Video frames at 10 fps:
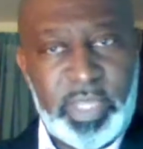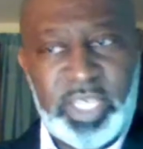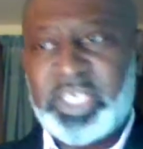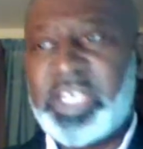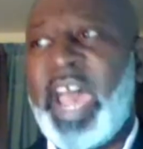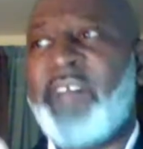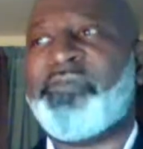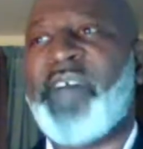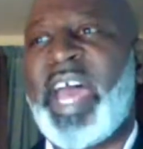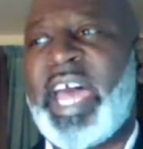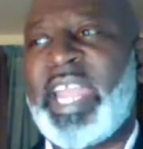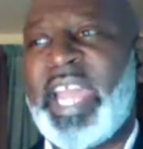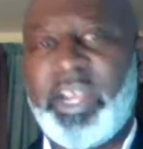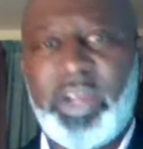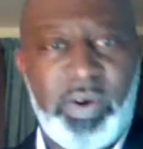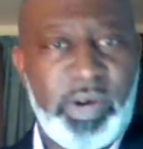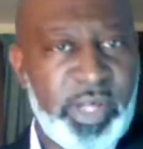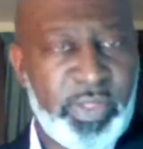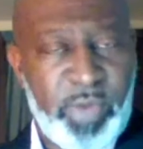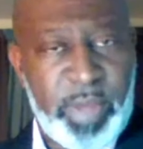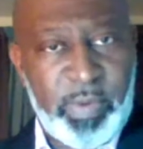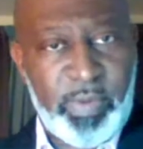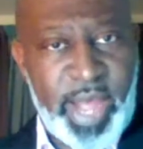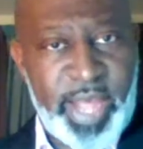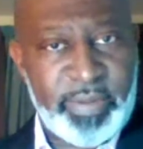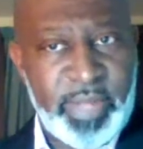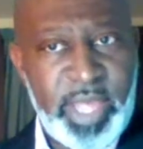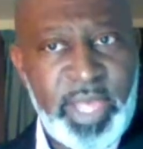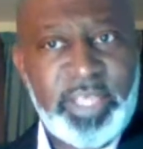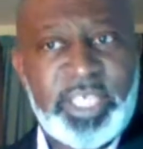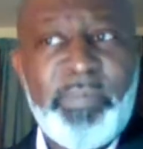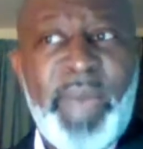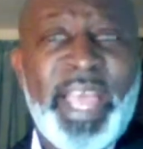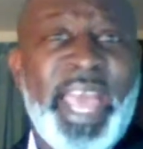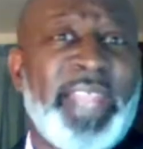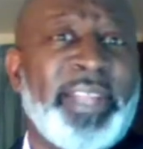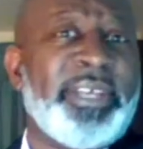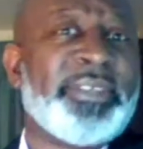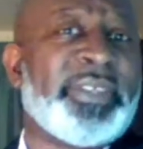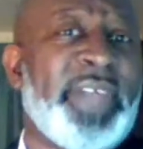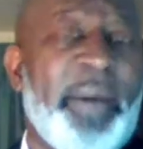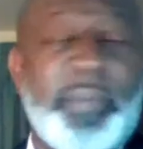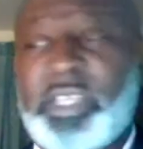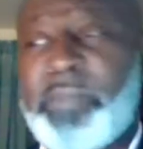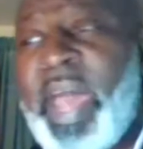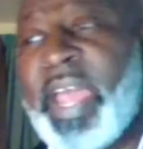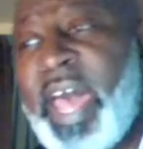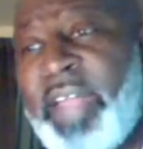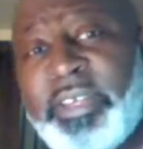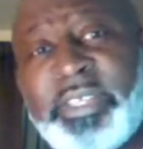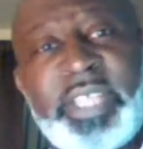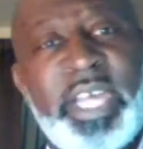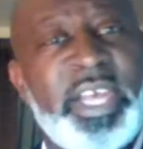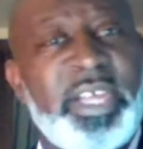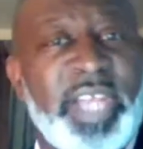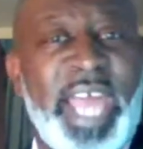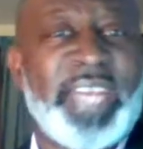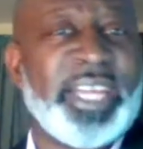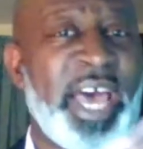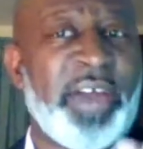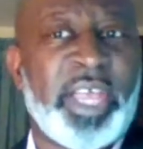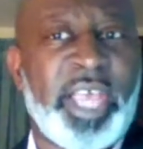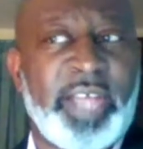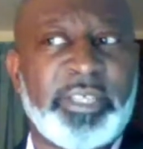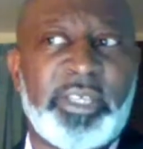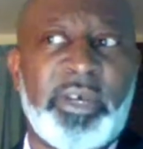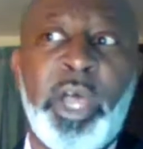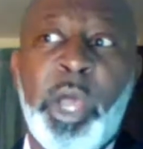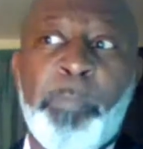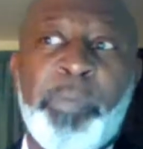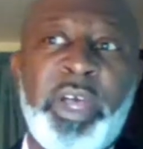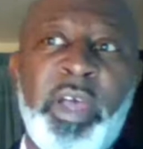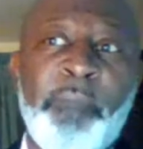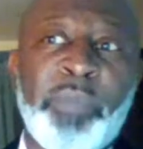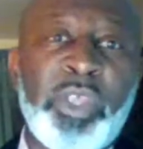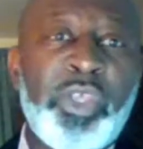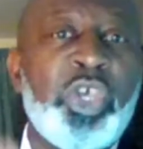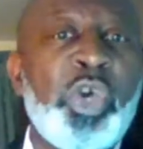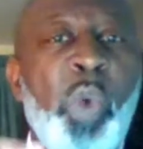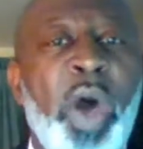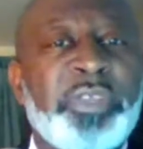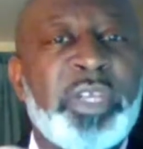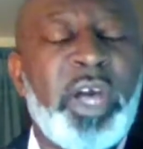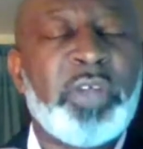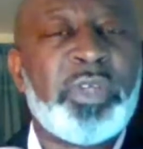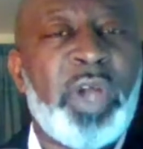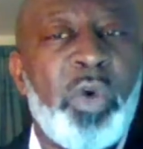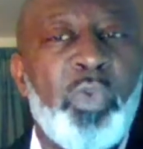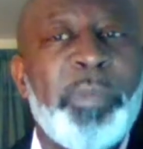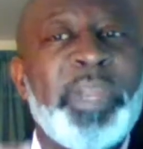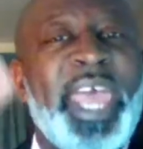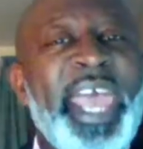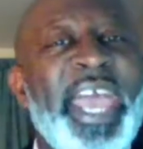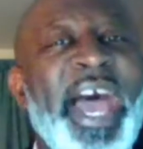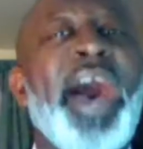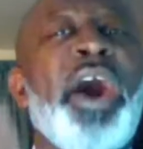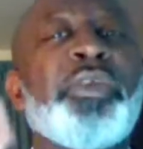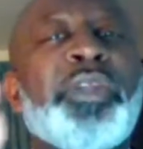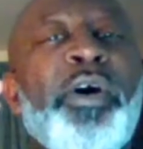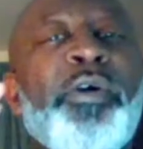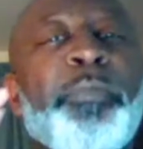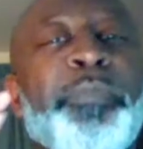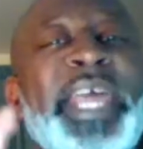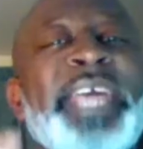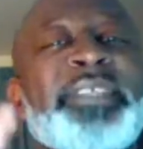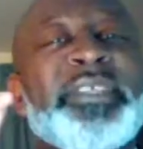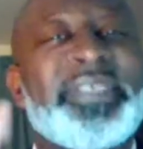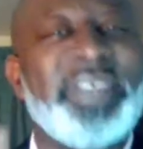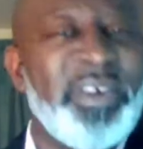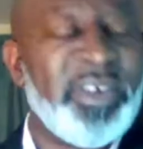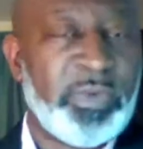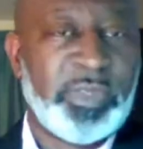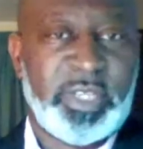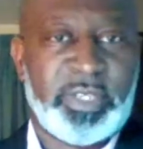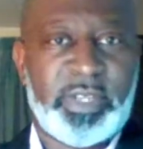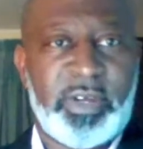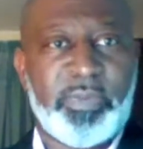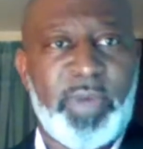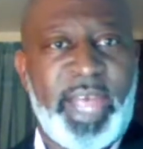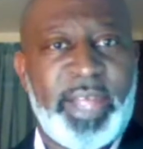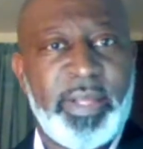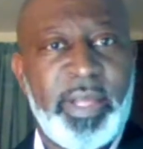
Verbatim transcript: She not fine like those other women, right? She might got a little stomach. She might got a little cellulite and all that kind of stuff. But you want to go to those women that had all those plastic surgeries and stuff, right?